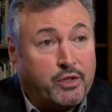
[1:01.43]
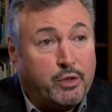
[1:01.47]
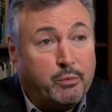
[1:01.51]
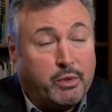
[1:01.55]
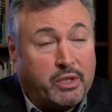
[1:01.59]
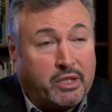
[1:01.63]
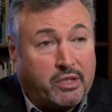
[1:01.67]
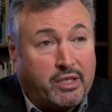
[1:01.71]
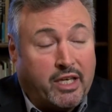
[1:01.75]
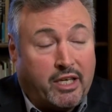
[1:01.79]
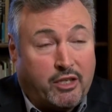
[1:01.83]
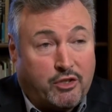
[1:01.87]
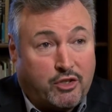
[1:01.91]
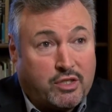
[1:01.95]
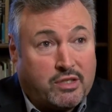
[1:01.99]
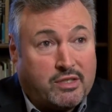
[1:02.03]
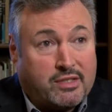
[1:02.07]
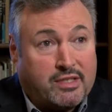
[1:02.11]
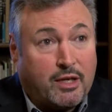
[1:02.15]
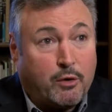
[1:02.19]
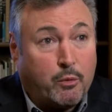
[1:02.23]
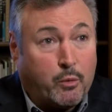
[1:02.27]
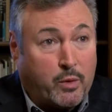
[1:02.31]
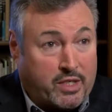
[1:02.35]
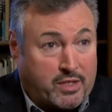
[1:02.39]

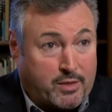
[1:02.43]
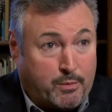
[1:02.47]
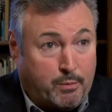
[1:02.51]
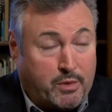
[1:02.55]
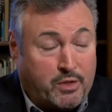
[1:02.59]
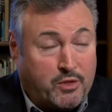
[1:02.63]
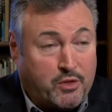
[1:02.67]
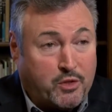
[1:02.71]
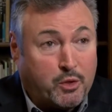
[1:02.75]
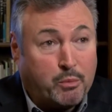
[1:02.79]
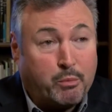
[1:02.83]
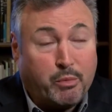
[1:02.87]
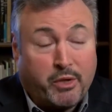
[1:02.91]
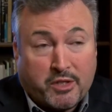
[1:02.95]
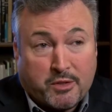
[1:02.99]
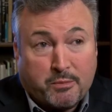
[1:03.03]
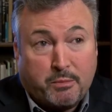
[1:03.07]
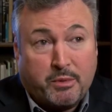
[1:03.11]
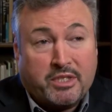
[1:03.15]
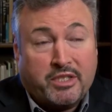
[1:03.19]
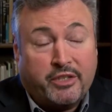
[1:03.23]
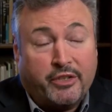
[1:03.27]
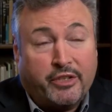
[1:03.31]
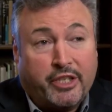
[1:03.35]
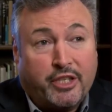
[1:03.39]
communications at Westminster
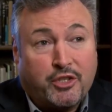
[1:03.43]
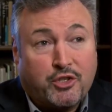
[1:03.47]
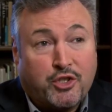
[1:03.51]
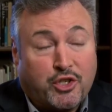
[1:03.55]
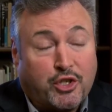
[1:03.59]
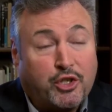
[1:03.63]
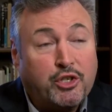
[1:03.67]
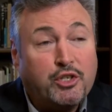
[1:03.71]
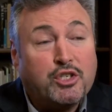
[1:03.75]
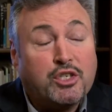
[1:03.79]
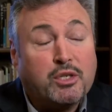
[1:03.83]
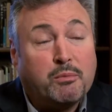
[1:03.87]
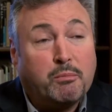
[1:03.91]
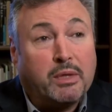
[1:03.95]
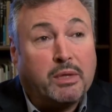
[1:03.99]
Presbyterian Church